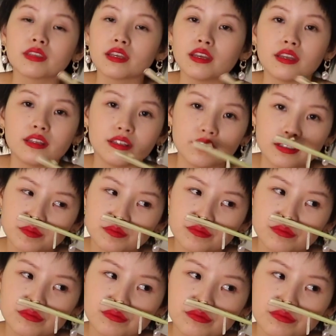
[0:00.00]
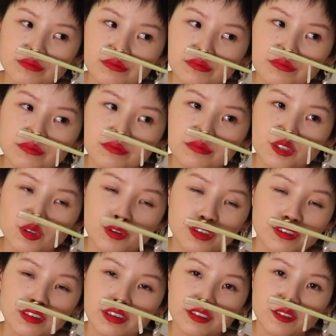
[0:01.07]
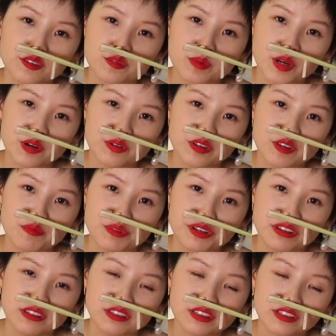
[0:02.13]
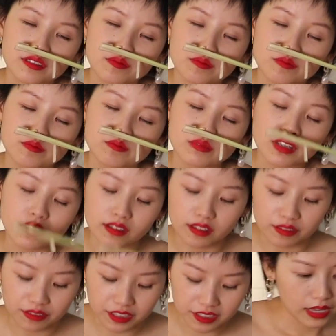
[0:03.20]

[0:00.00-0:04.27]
and you can get the smell immediately. I love it.